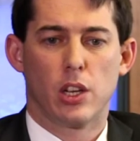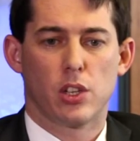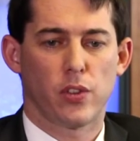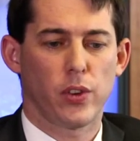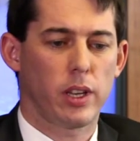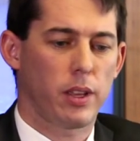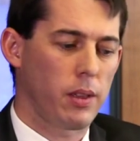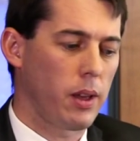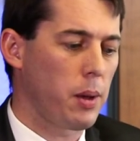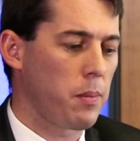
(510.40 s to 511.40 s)
Shafiq,
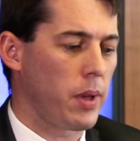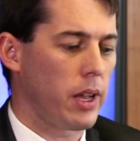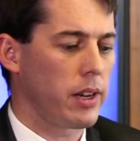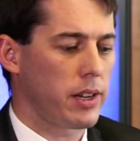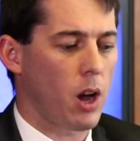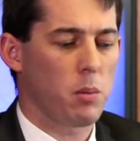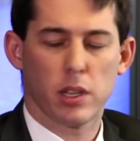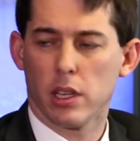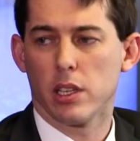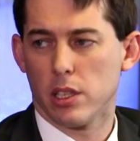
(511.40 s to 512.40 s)
an endowment
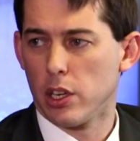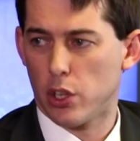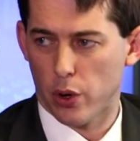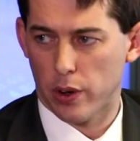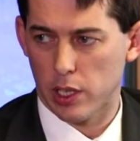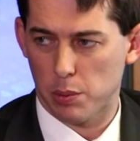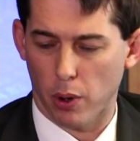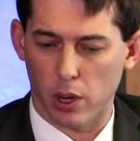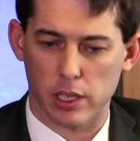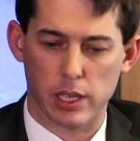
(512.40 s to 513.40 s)
is an insurance
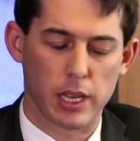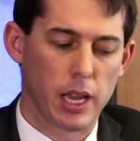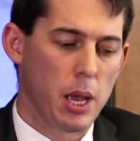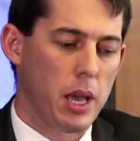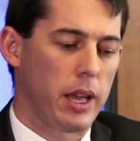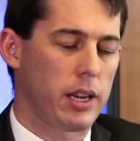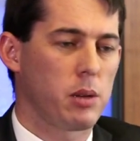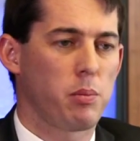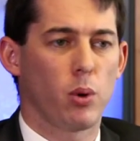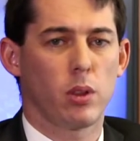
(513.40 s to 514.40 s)
policy, and it's
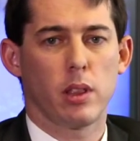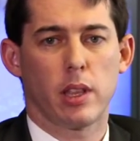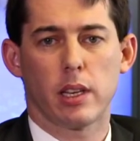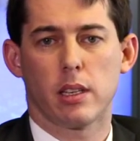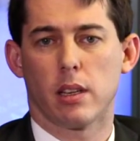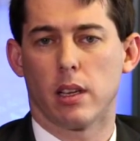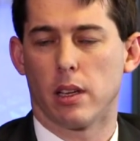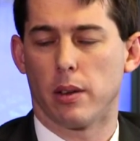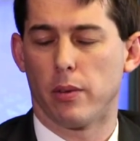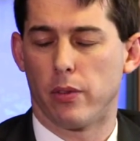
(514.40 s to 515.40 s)
important that
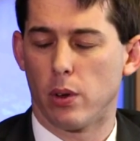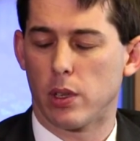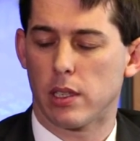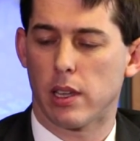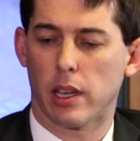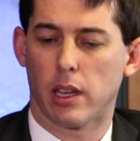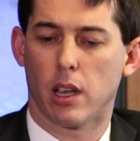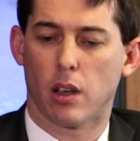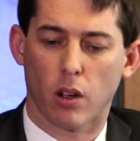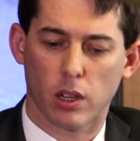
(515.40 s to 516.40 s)
viewers take
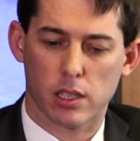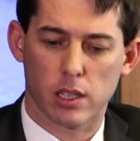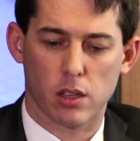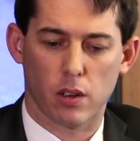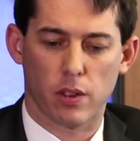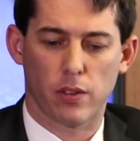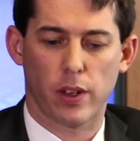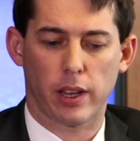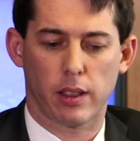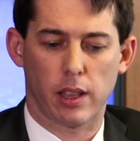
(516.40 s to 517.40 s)
cognizance of the
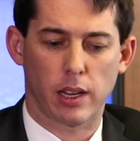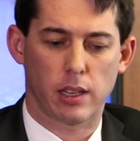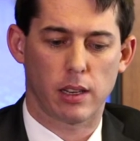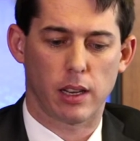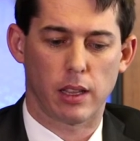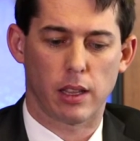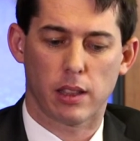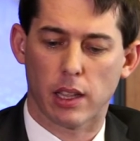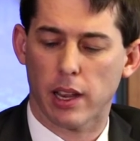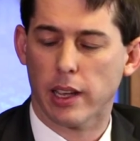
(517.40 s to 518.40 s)
fact that
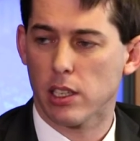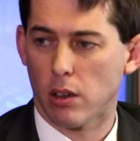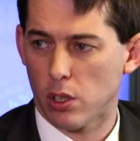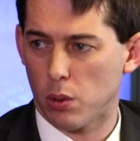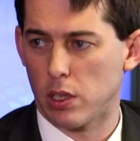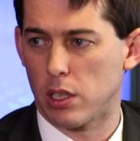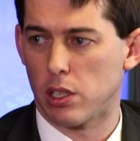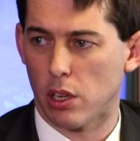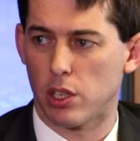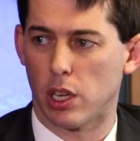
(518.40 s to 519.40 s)
the tax consequences
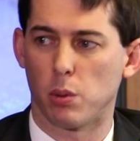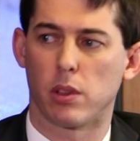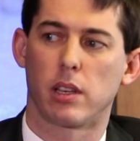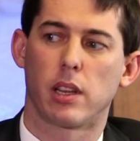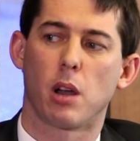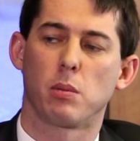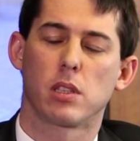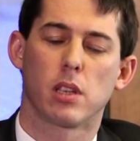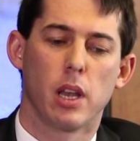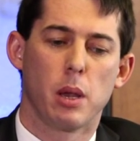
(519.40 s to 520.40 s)
associated with
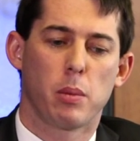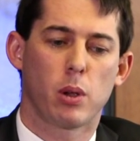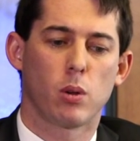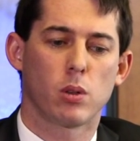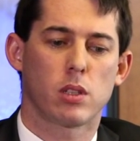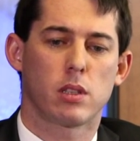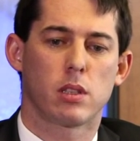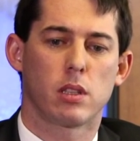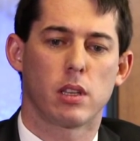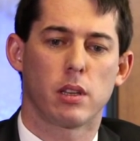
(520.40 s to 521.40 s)
endowments, because
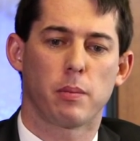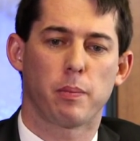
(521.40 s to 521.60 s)
the